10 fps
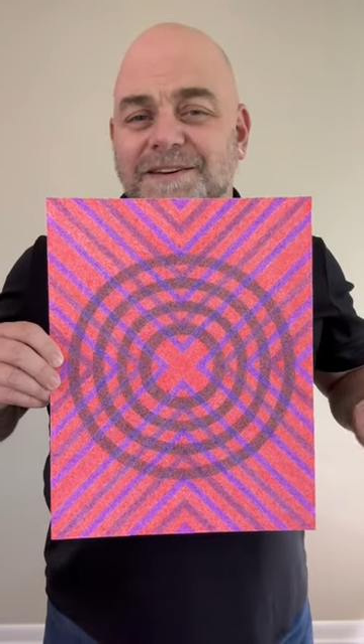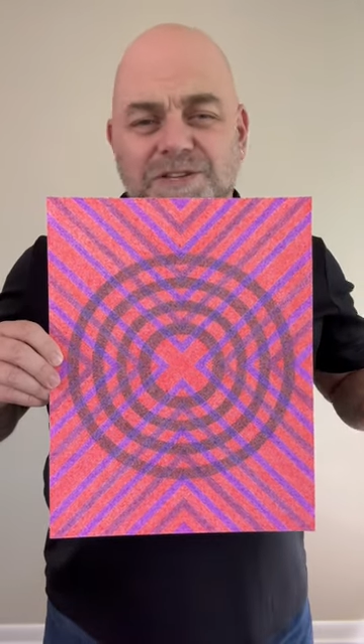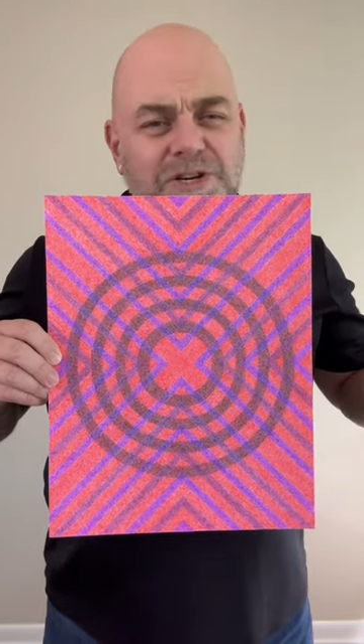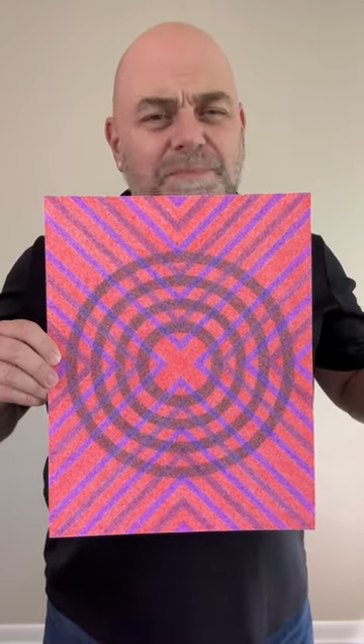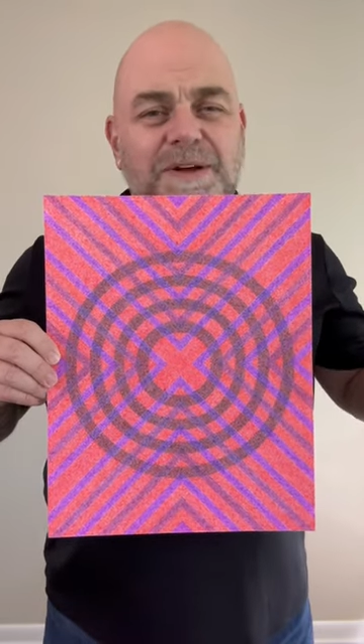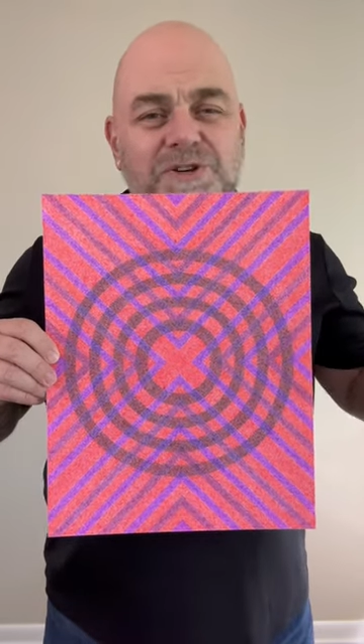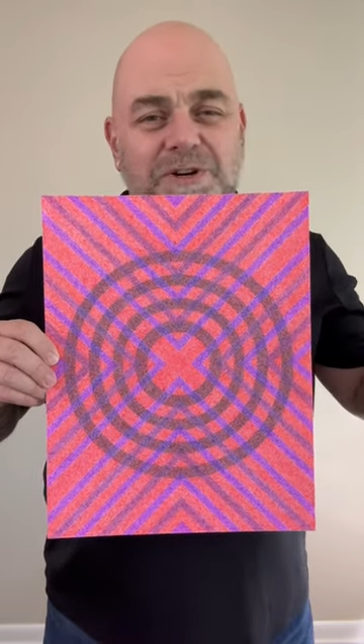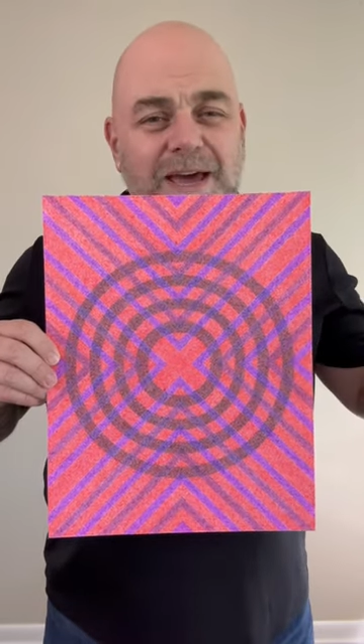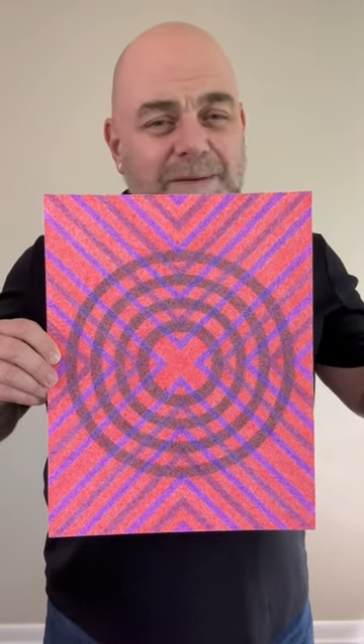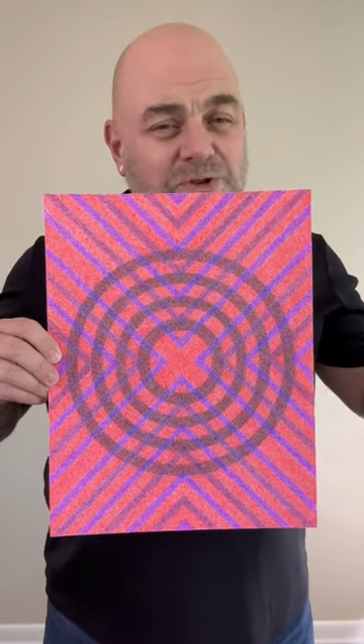
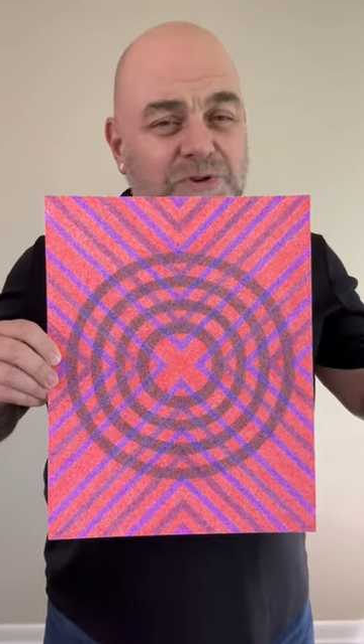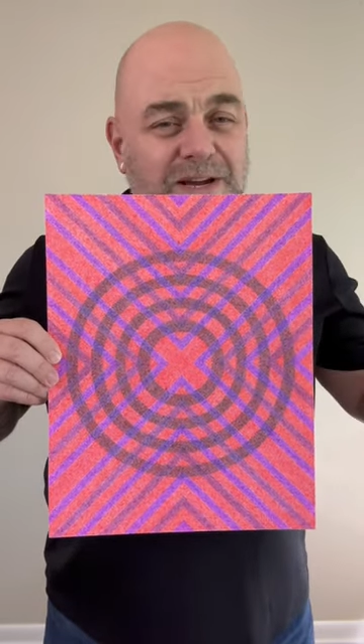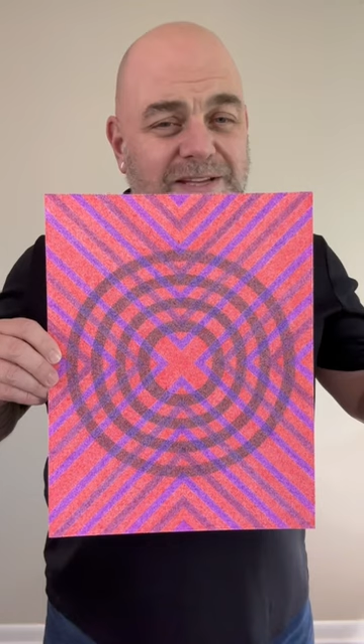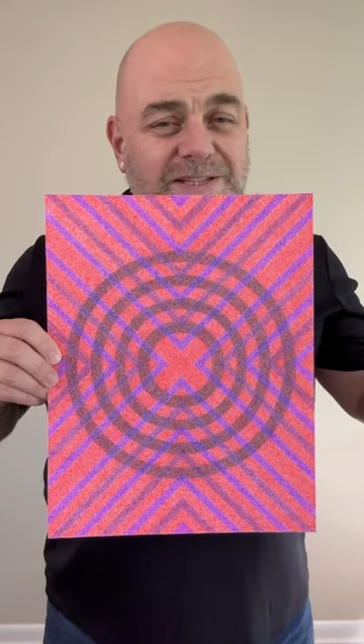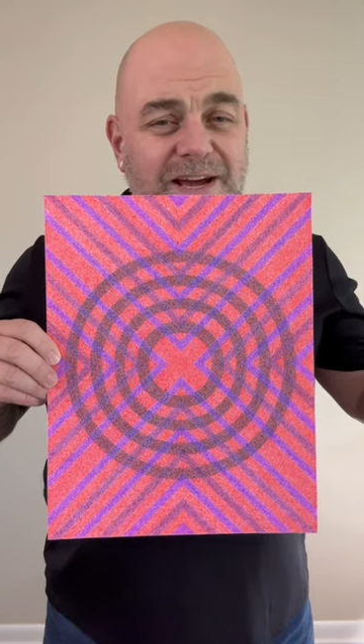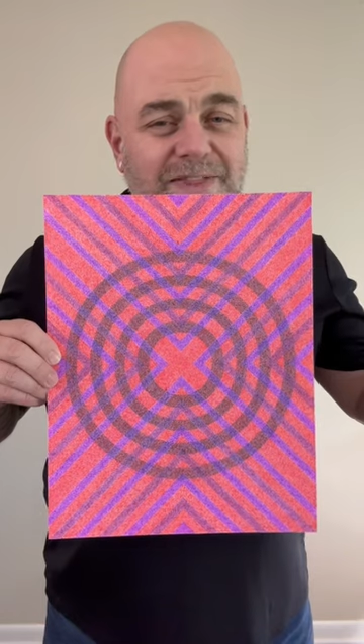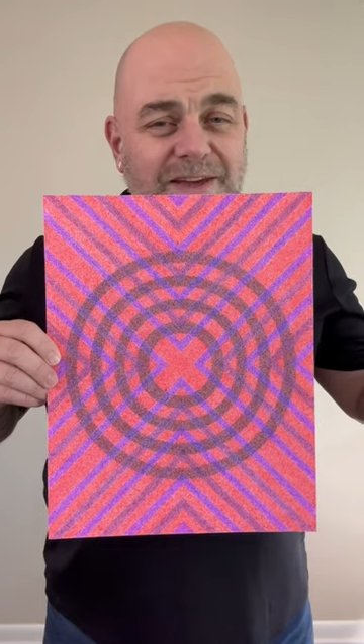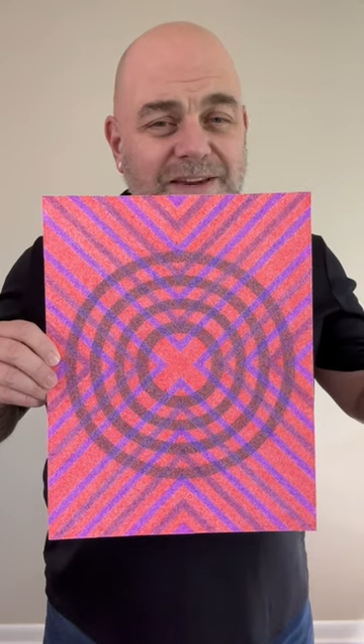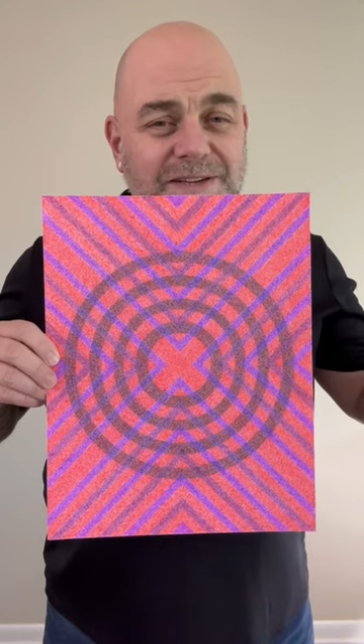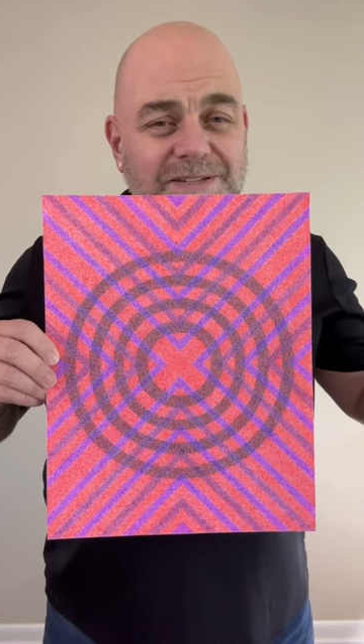Geometric abstract design,
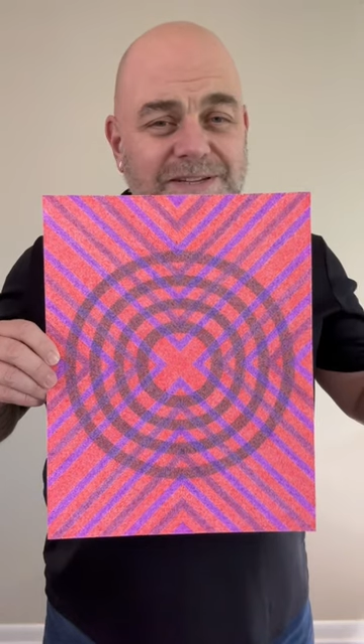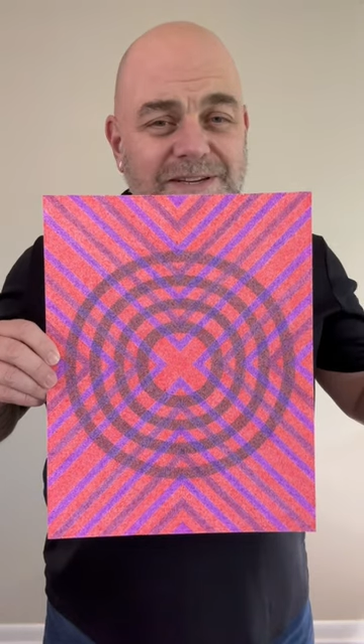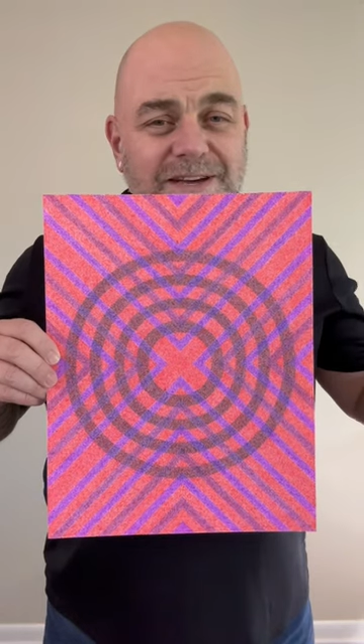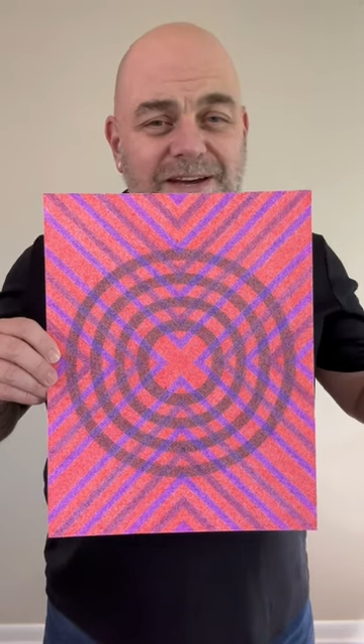that is.